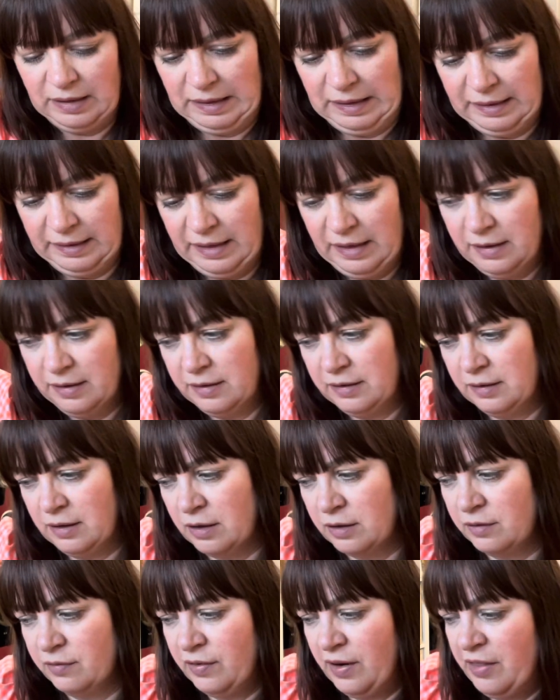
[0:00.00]
there's
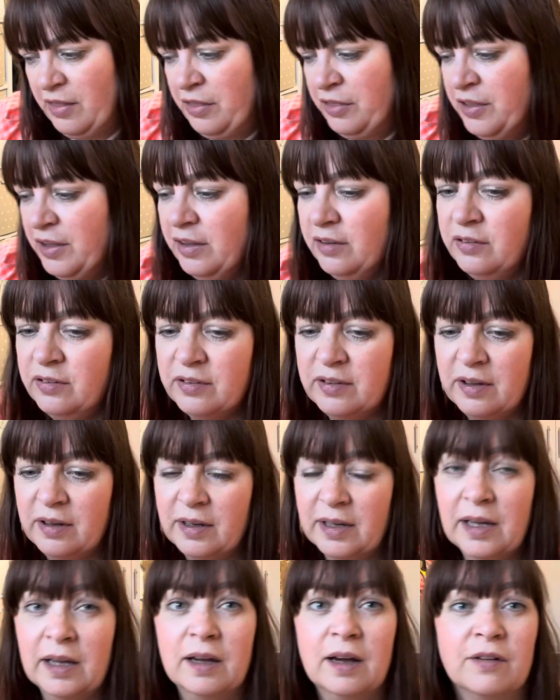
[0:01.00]
kind of like the things that
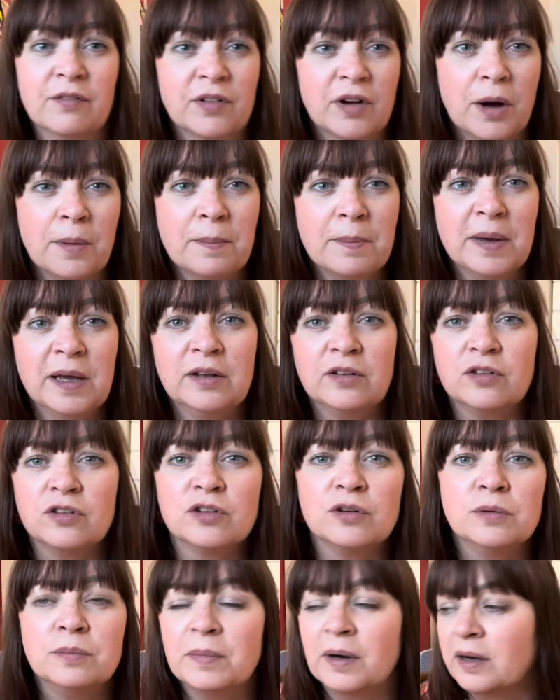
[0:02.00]
have come
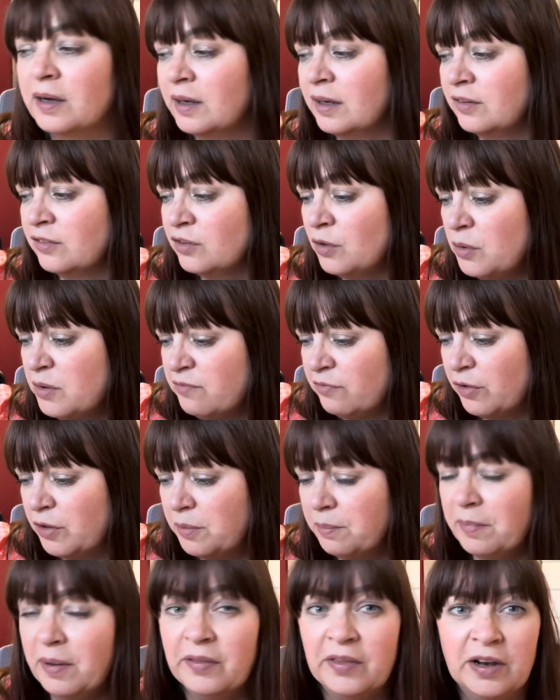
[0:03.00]
into my sewing
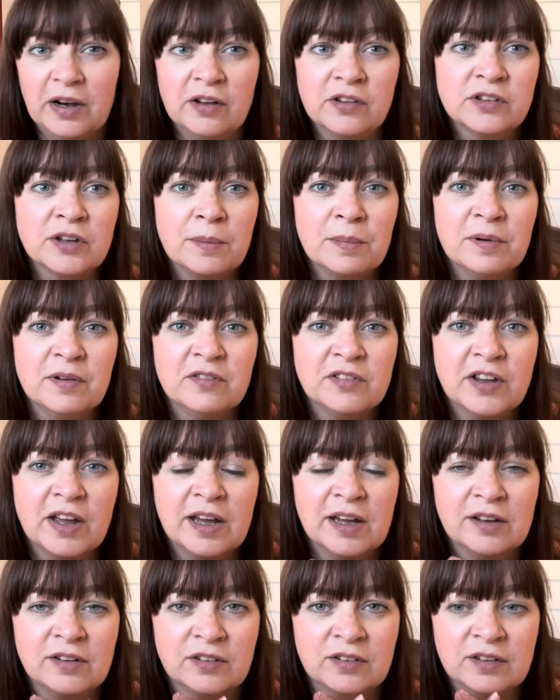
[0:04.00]
room in the last couple of
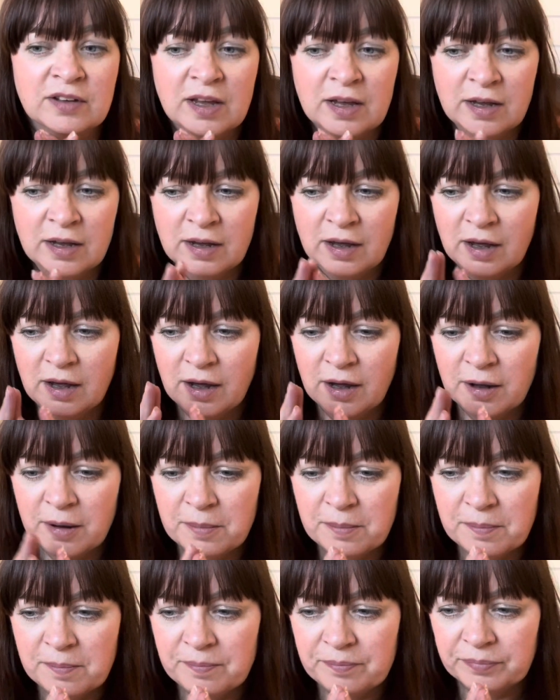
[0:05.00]
days.
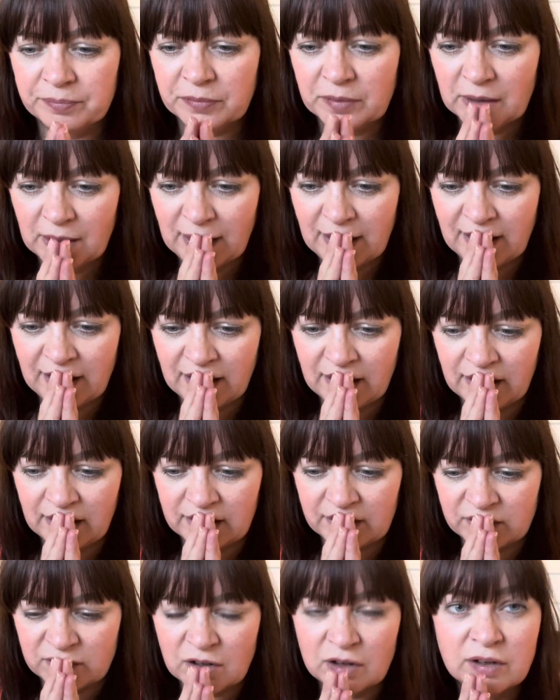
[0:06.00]

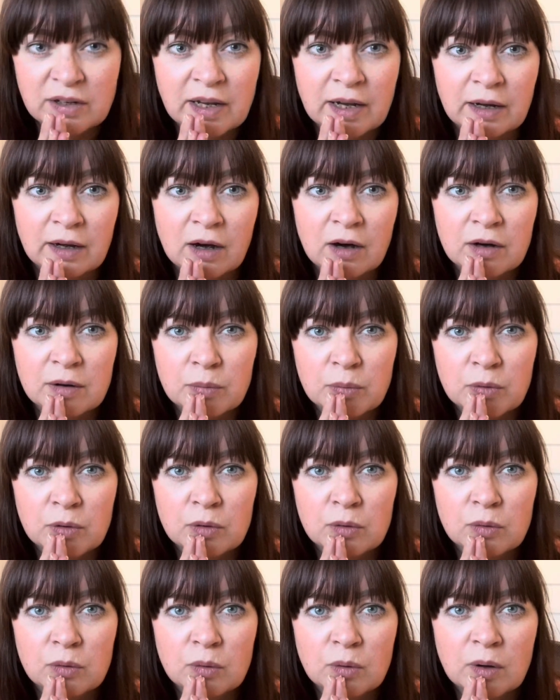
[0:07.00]
So yeah, I
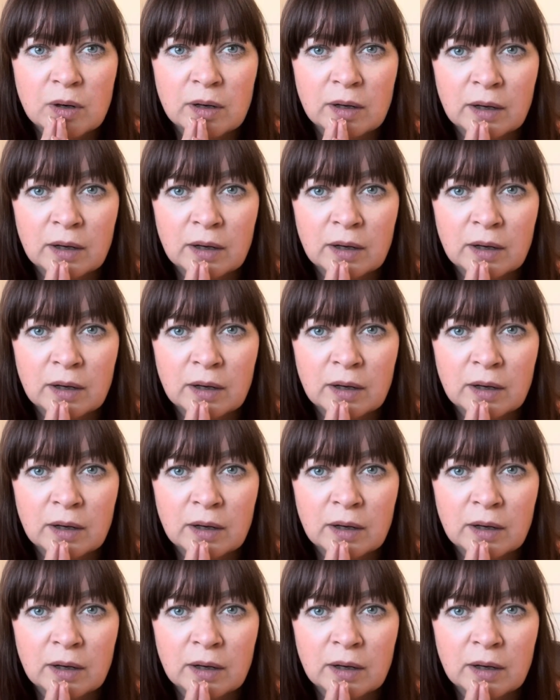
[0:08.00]
will